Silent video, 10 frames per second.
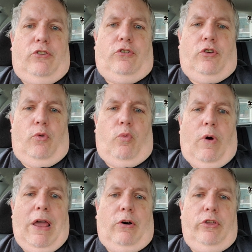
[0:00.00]
to
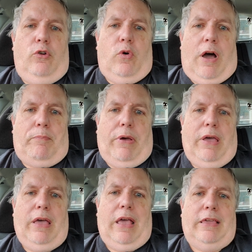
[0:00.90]
rile you up
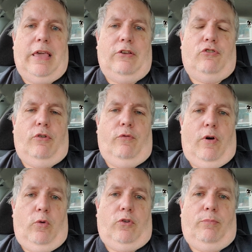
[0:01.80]
and get your
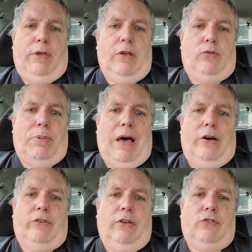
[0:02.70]
vote, because
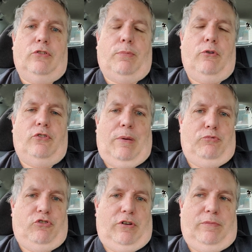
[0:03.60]
politics is
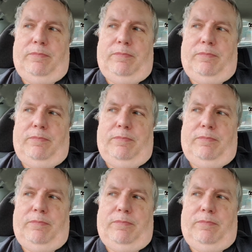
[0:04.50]
perception.